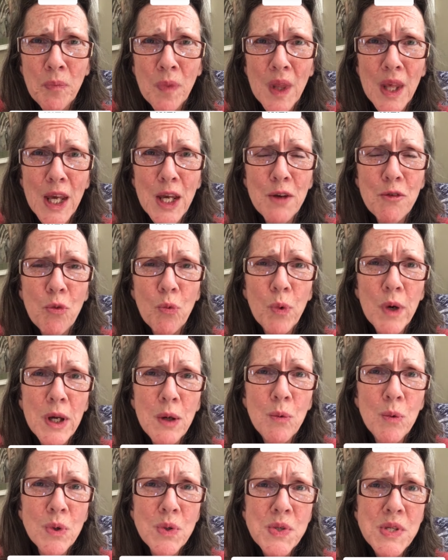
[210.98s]
if we
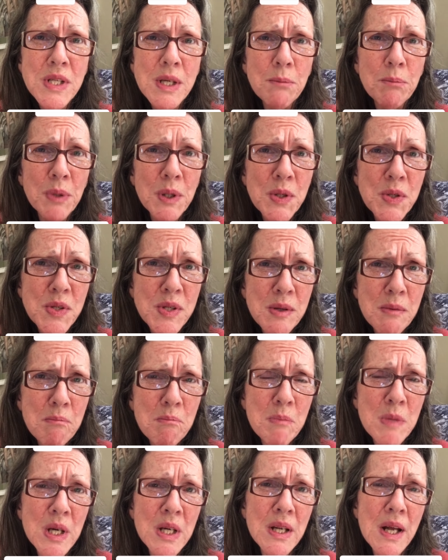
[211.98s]
will simply
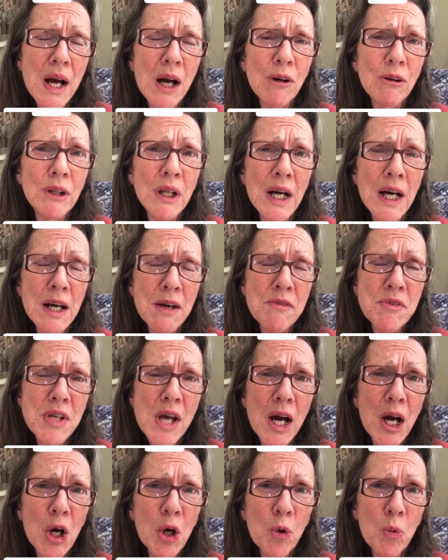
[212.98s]
submit our lives,
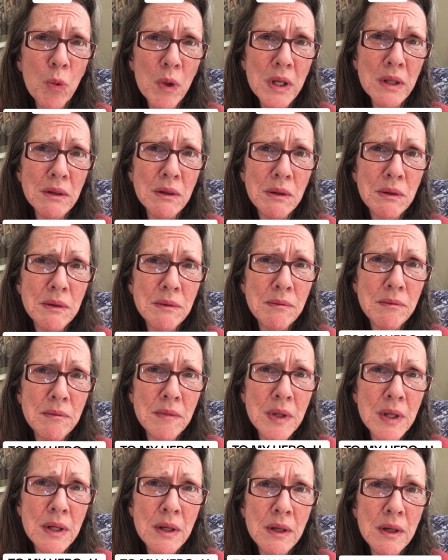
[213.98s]
our
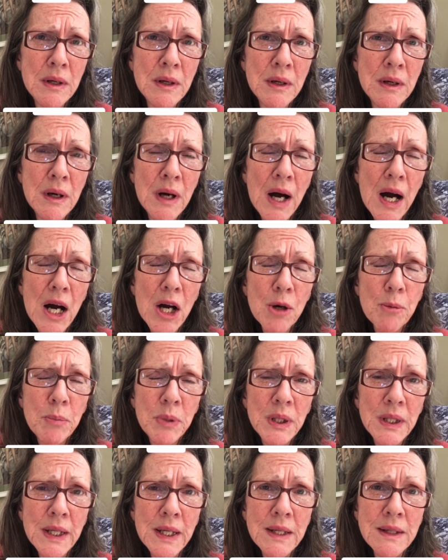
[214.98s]
will, our
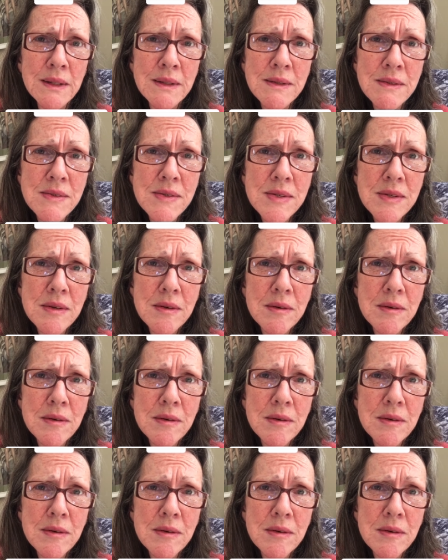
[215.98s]
plans